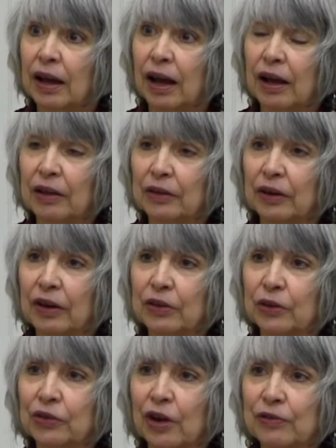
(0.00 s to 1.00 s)
Uh, are
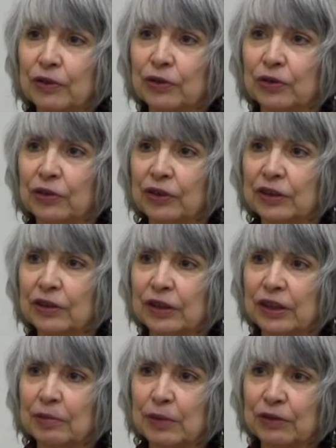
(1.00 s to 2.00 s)
those officers
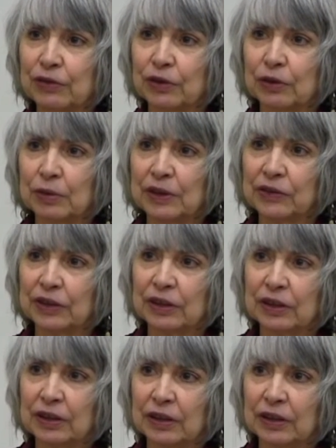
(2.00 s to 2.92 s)
signaling at me for a reason?